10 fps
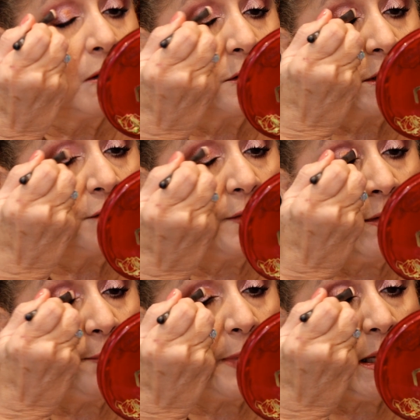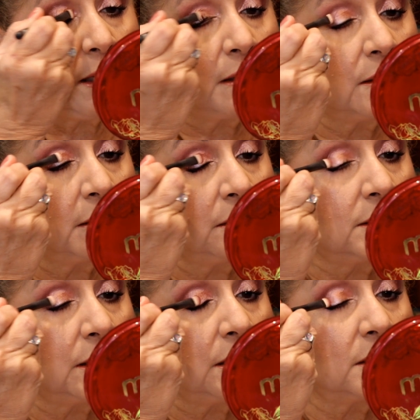Because it's very pink. Let's
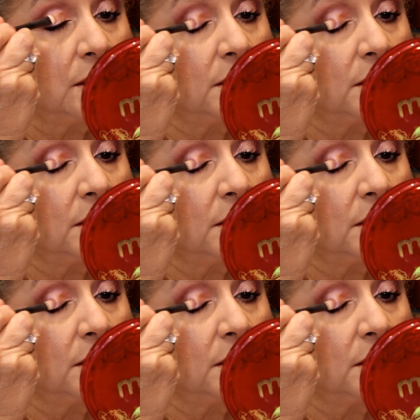see.